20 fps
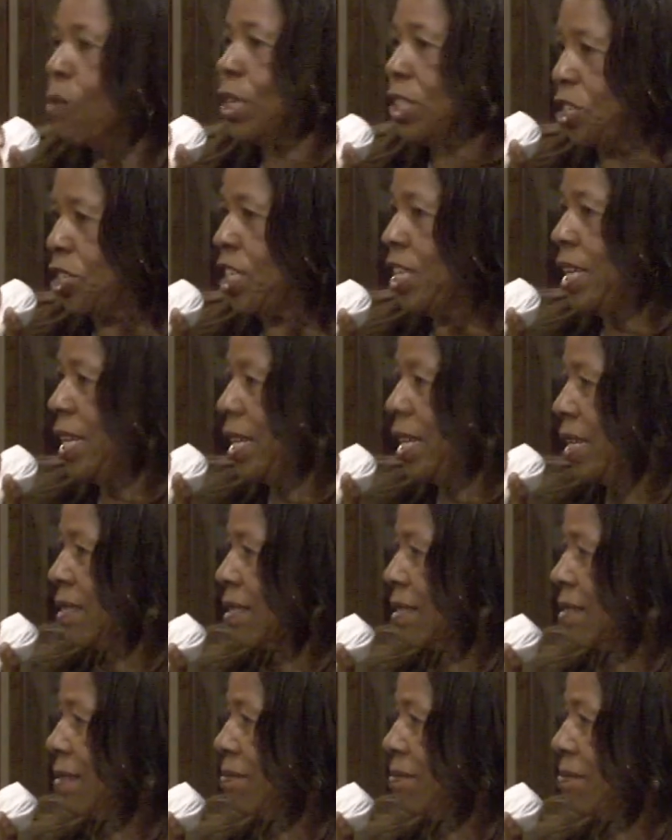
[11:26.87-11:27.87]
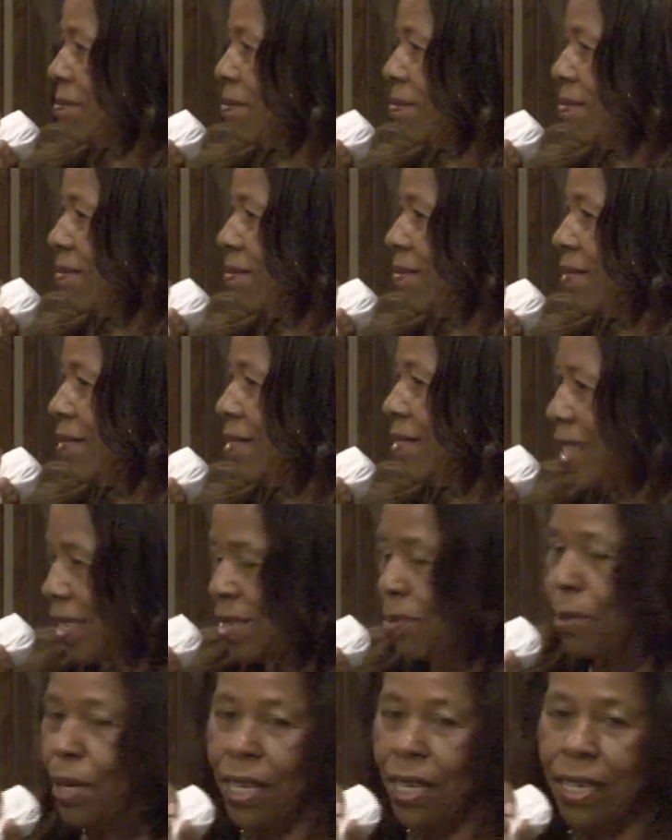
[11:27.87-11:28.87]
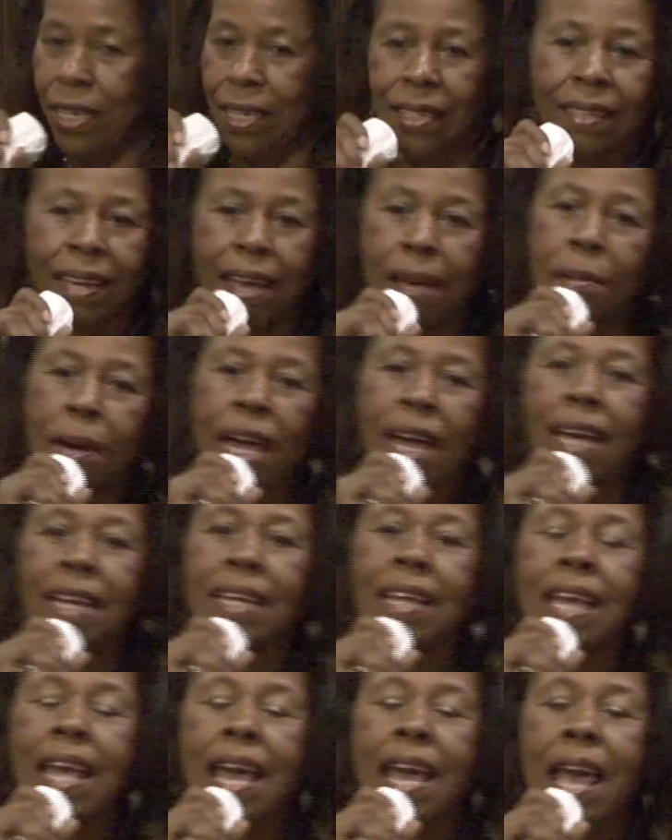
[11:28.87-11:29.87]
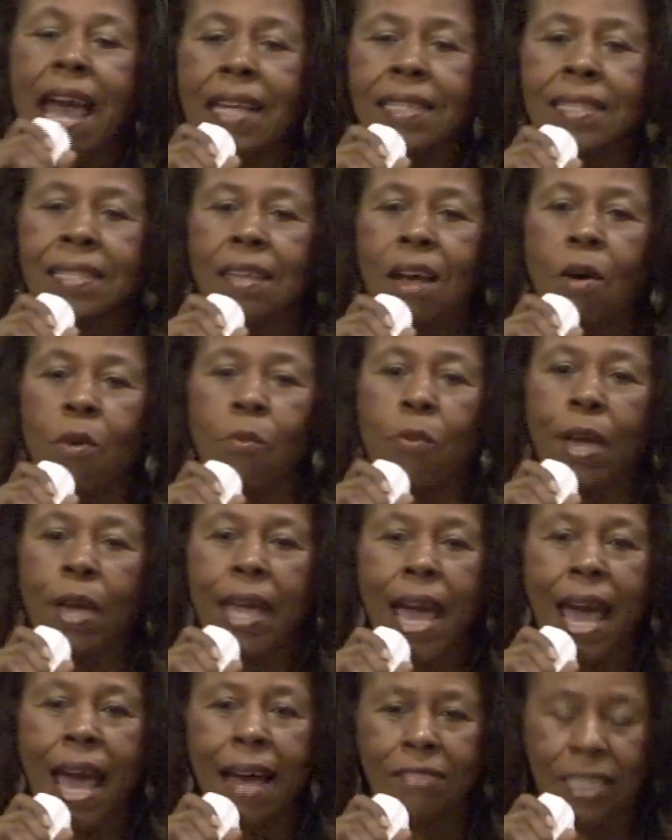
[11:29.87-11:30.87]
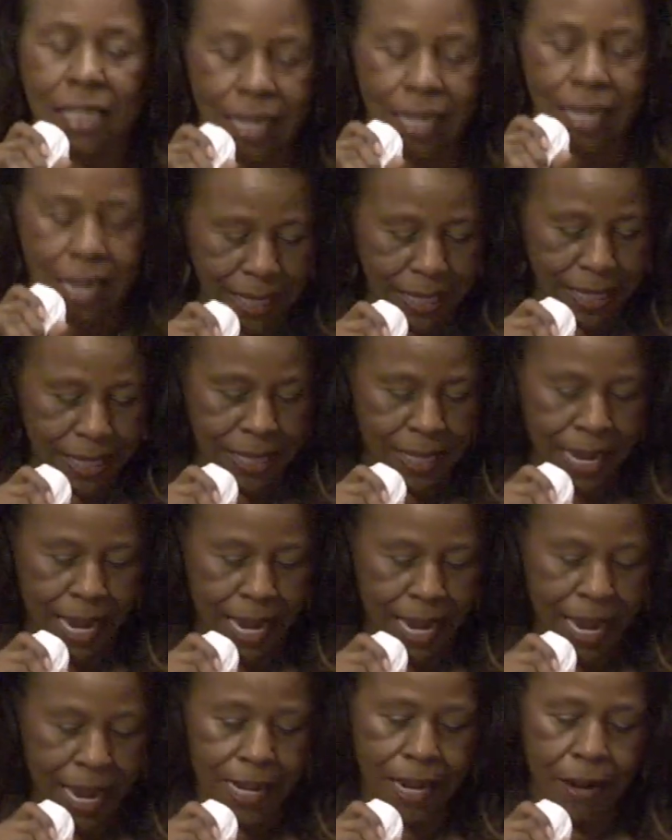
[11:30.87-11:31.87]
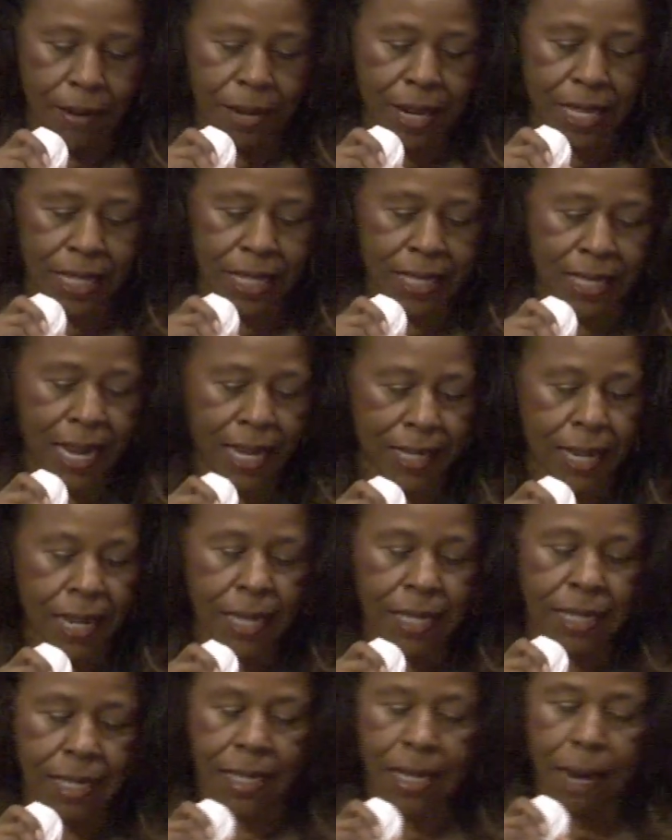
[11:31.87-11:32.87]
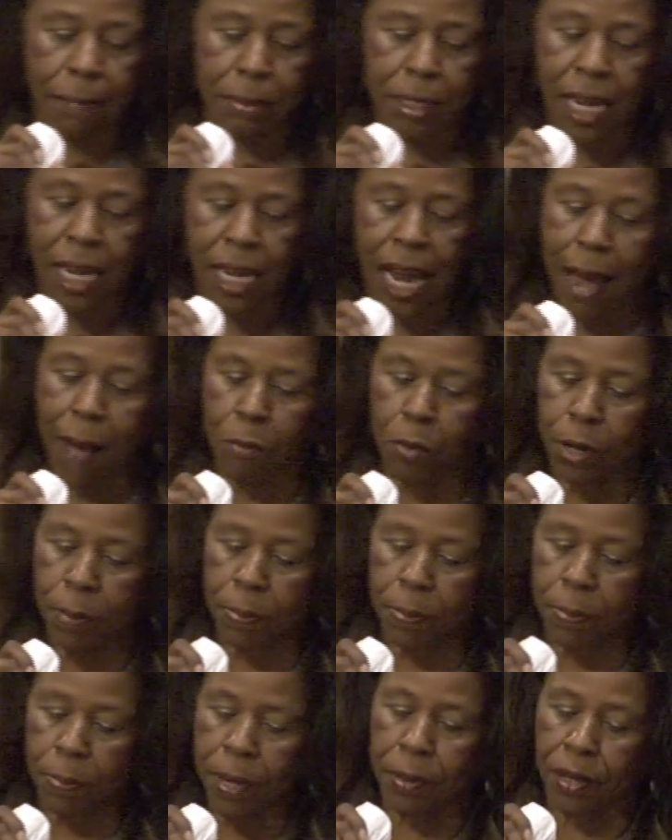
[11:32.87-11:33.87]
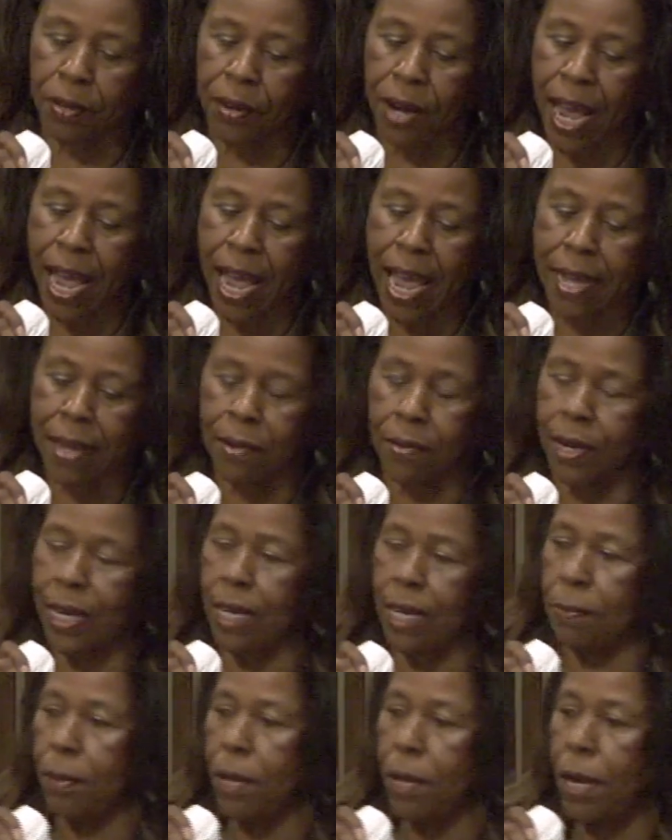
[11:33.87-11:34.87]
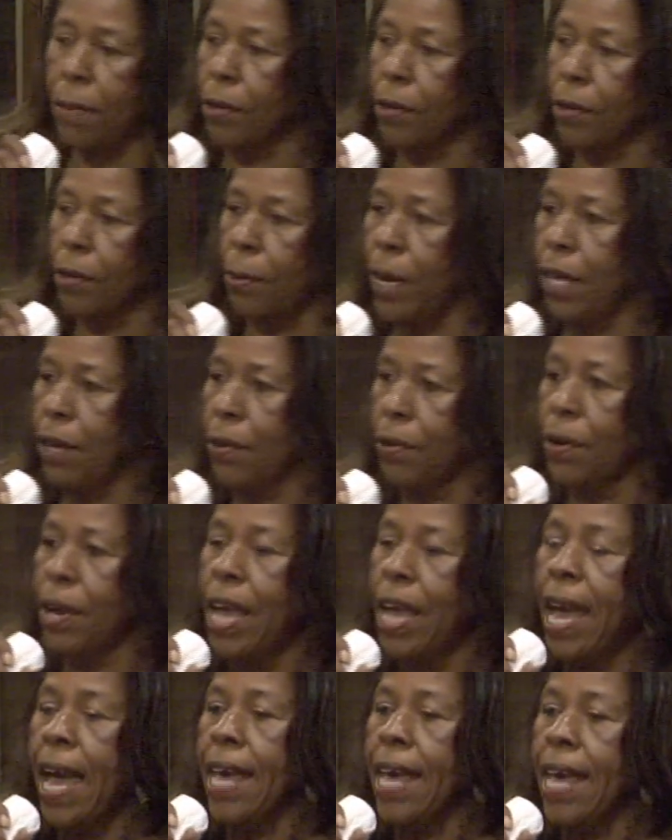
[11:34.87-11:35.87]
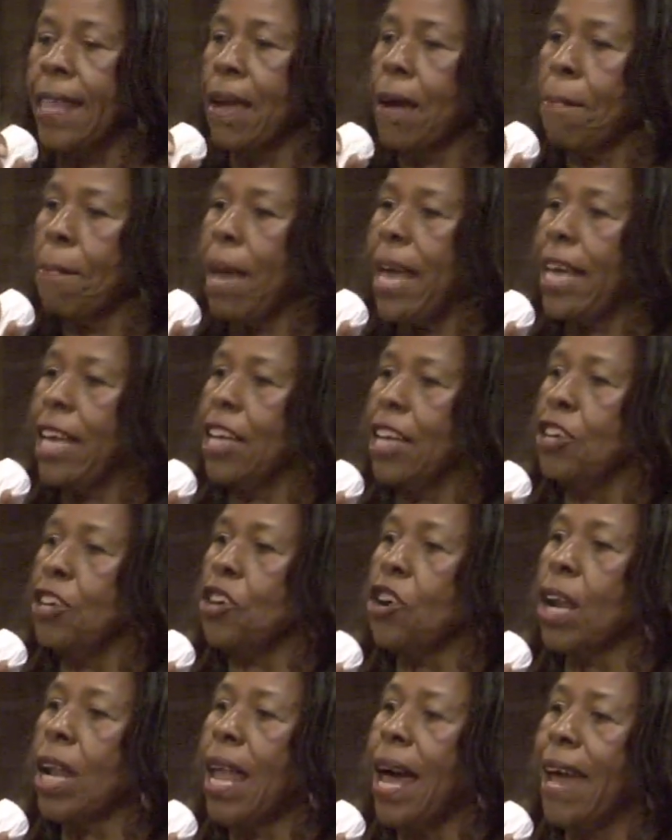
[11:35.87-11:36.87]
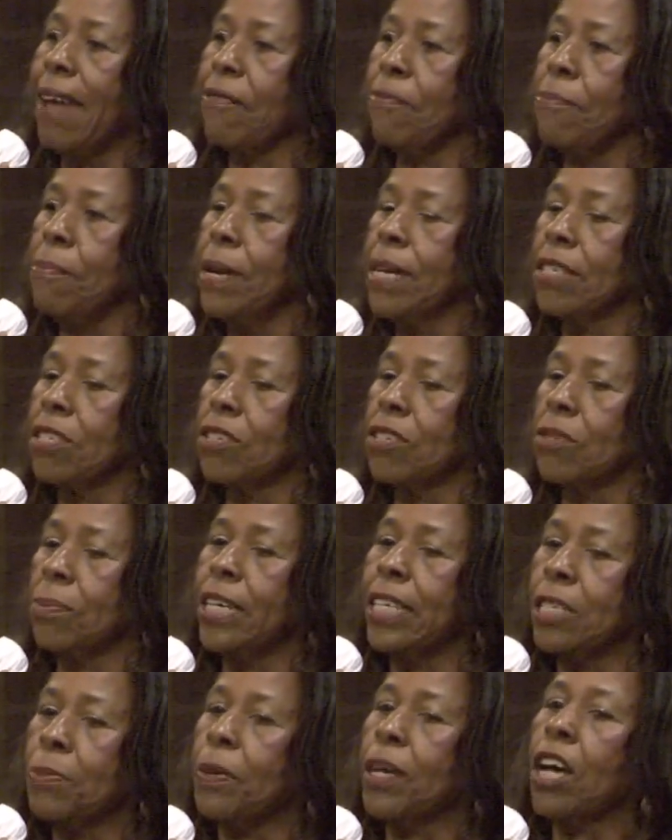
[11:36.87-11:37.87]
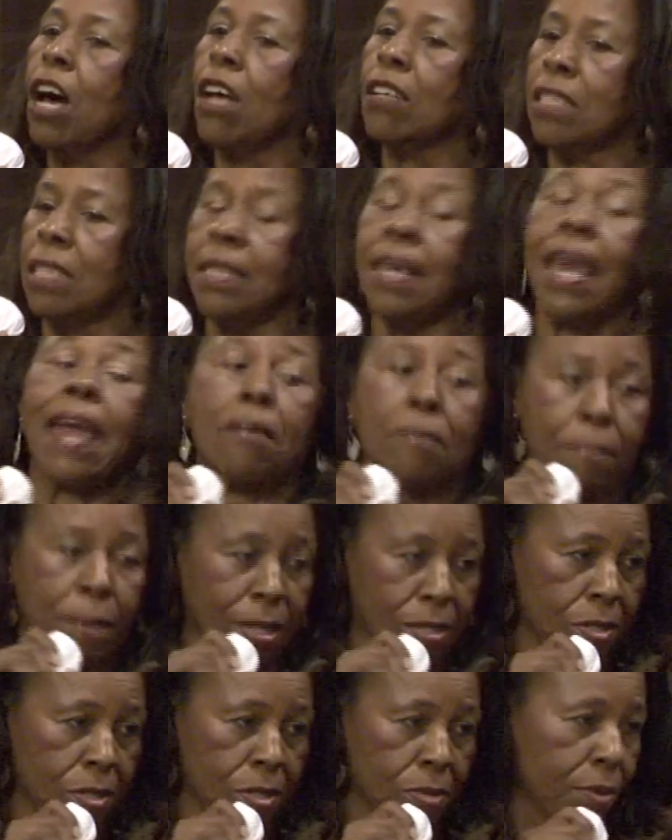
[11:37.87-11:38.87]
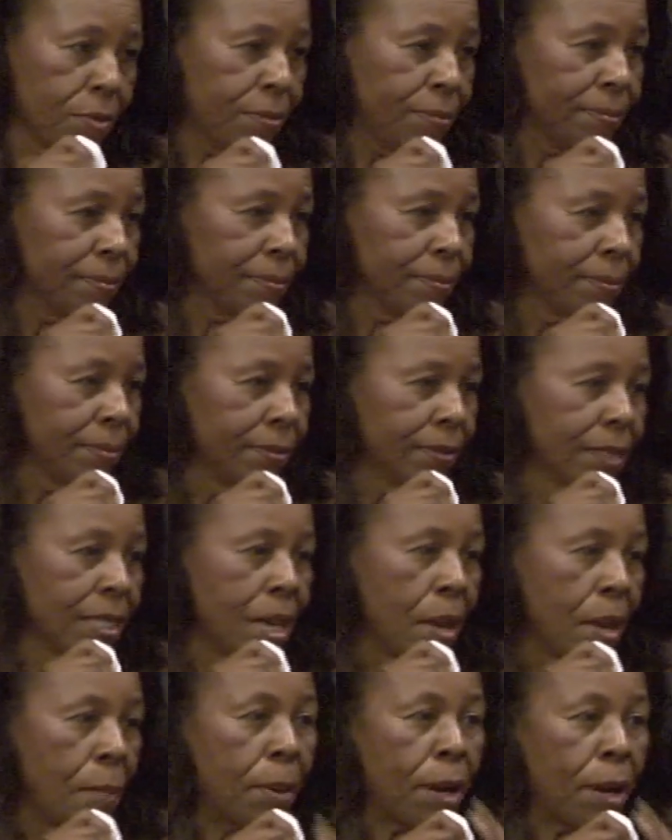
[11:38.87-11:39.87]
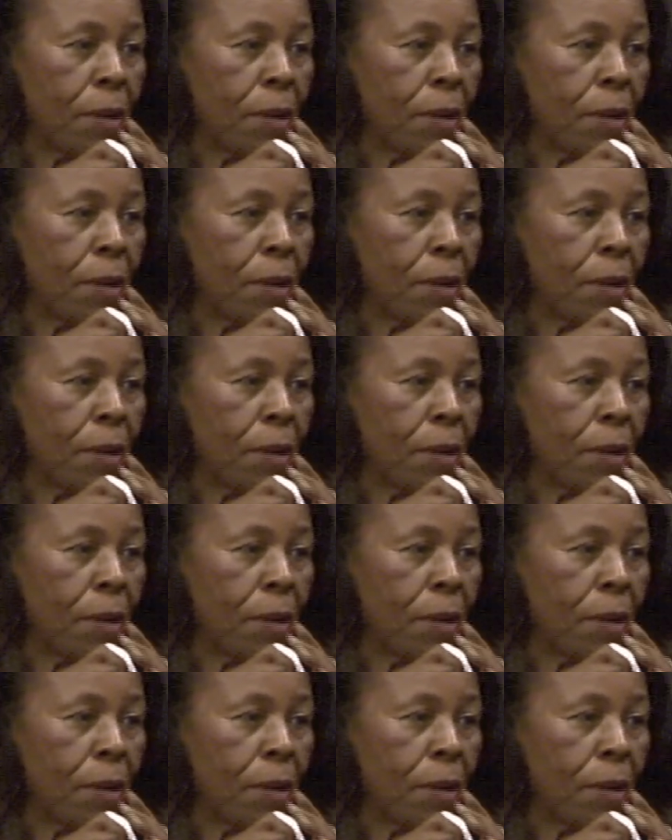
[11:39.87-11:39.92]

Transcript: That's why you know what she is. Next week. Amen. And so we have to understand here is that sometime when people are angry and people are bitter and they're making your life miserable, is because they are miserable.